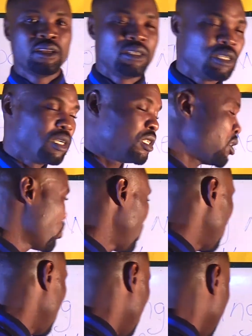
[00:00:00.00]
The reason
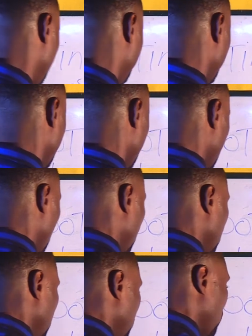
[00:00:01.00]
why I put it like
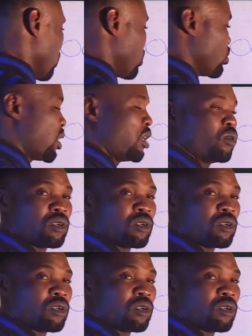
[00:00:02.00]
this, because so that you